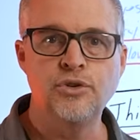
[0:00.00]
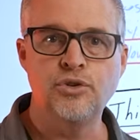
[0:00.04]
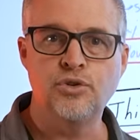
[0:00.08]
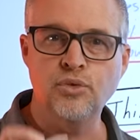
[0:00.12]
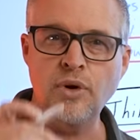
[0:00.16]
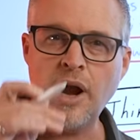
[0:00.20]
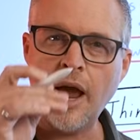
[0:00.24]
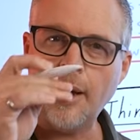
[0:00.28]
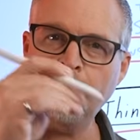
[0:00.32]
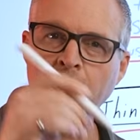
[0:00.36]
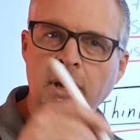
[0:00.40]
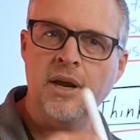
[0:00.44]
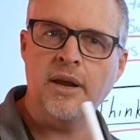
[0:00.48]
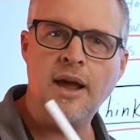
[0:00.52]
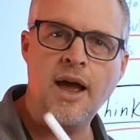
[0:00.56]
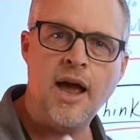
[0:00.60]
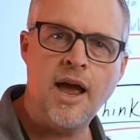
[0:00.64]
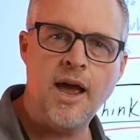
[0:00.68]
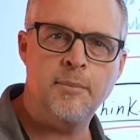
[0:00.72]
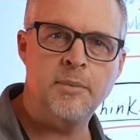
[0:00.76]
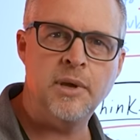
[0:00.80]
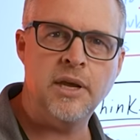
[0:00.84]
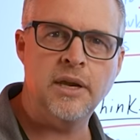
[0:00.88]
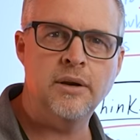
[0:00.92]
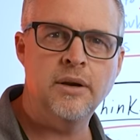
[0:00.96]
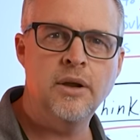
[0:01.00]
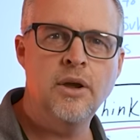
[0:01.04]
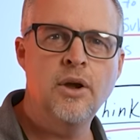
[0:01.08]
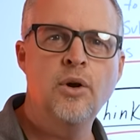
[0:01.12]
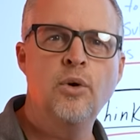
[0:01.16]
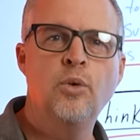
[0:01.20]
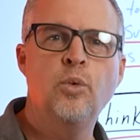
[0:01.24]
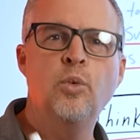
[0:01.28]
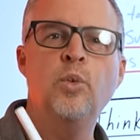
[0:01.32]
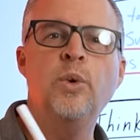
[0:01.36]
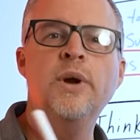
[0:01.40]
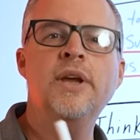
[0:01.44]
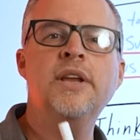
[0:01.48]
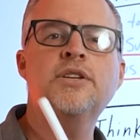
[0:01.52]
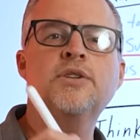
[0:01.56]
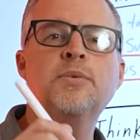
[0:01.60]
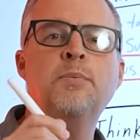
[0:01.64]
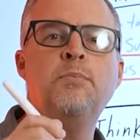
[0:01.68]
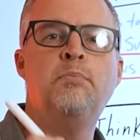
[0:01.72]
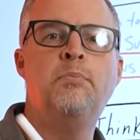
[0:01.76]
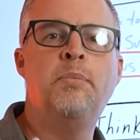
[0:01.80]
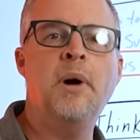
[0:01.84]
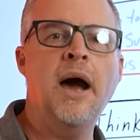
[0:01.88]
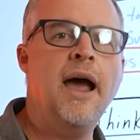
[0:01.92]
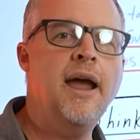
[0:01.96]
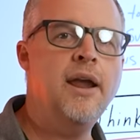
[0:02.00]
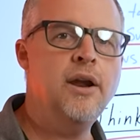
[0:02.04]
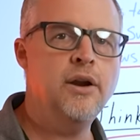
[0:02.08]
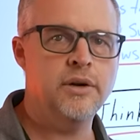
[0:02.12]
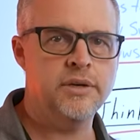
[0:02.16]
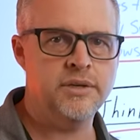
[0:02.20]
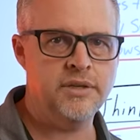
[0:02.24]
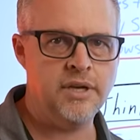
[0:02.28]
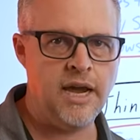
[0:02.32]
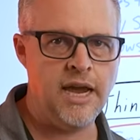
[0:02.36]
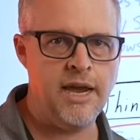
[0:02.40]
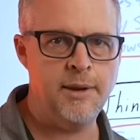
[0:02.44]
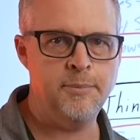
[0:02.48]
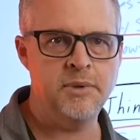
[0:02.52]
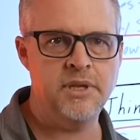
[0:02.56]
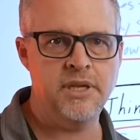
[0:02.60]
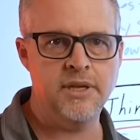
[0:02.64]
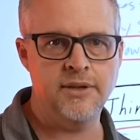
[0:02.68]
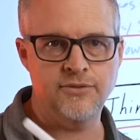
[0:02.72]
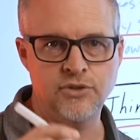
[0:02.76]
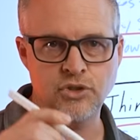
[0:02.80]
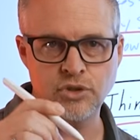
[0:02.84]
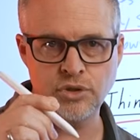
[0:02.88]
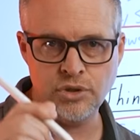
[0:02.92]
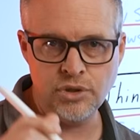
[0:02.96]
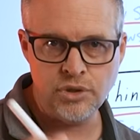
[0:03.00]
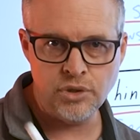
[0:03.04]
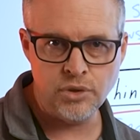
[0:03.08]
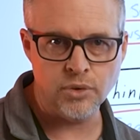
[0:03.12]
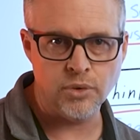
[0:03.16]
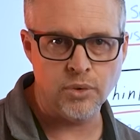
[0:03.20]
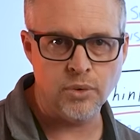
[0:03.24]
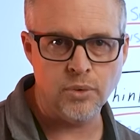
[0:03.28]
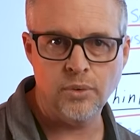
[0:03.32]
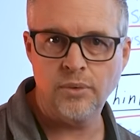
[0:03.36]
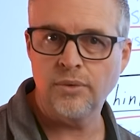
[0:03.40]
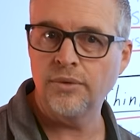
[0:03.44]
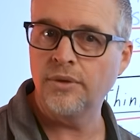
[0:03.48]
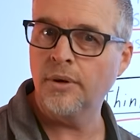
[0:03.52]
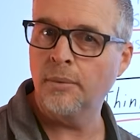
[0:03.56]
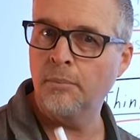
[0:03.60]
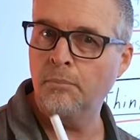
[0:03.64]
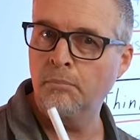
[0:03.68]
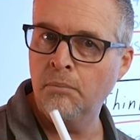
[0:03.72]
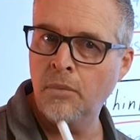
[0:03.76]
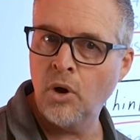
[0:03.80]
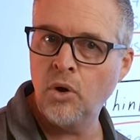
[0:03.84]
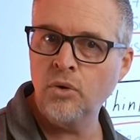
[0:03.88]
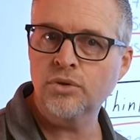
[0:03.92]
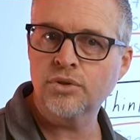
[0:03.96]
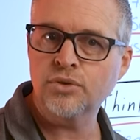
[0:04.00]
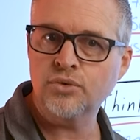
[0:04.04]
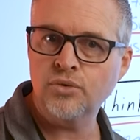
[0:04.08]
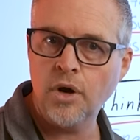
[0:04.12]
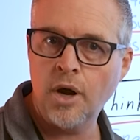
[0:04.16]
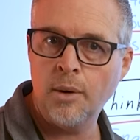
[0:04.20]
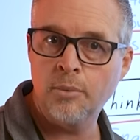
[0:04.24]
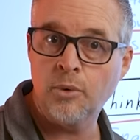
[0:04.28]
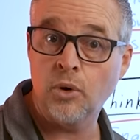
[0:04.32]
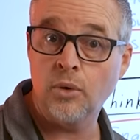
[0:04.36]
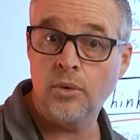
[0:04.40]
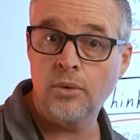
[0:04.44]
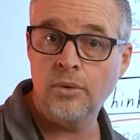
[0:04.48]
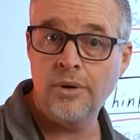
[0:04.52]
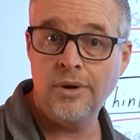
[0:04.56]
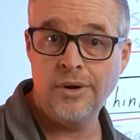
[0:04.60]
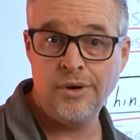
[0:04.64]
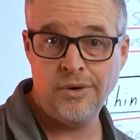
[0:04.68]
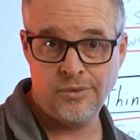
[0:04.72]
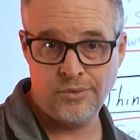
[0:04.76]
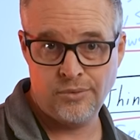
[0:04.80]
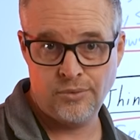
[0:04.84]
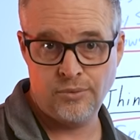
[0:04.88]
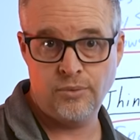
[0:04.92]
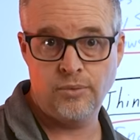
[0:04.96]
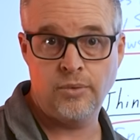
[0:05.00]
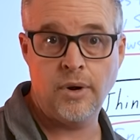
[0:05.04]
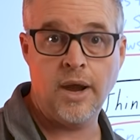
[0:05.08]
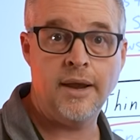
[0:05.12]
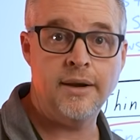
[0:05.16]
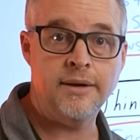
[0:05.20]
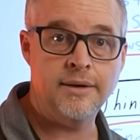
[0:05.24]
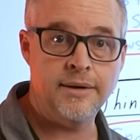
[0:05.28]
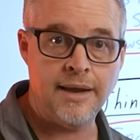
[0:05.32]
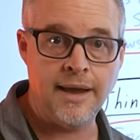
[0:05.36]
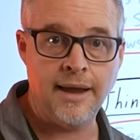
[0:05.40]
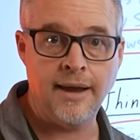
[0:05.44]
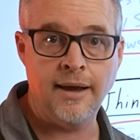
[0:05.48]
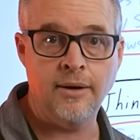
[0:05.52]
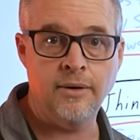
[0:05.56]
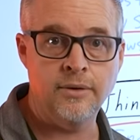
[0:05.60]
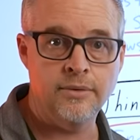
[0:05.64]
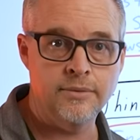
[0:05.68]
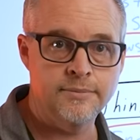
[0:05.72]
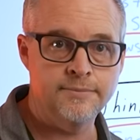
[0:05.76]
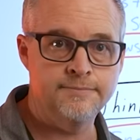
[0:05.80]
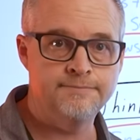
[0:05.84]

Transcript: Drop a comment. Which buyer type gives you the most trouble right now?